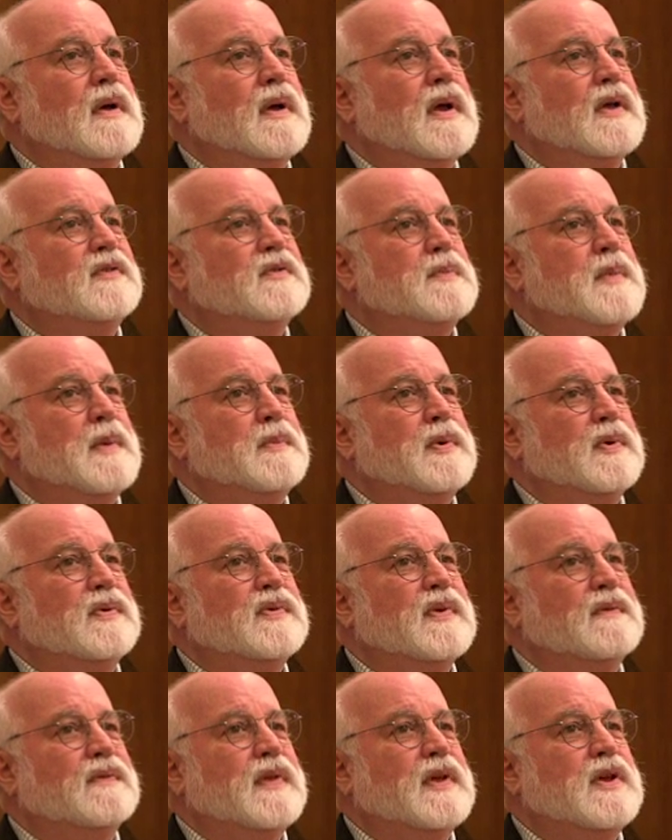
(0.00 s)
as
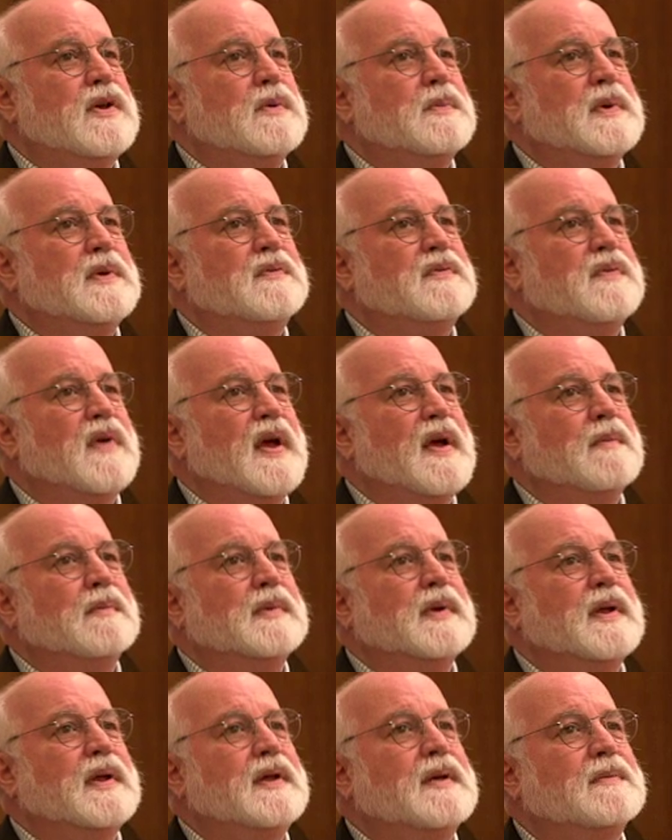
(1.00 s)
members of the human
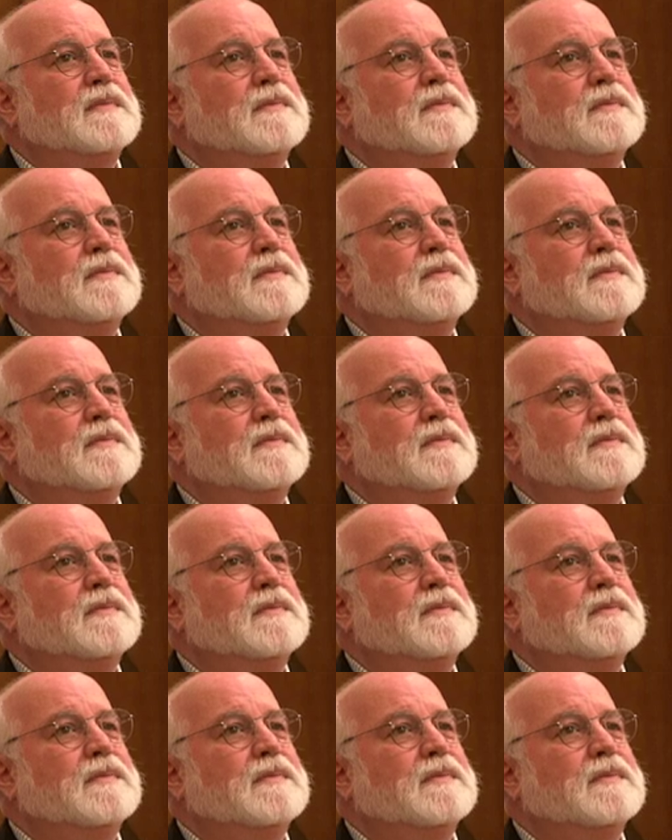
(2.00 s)
family.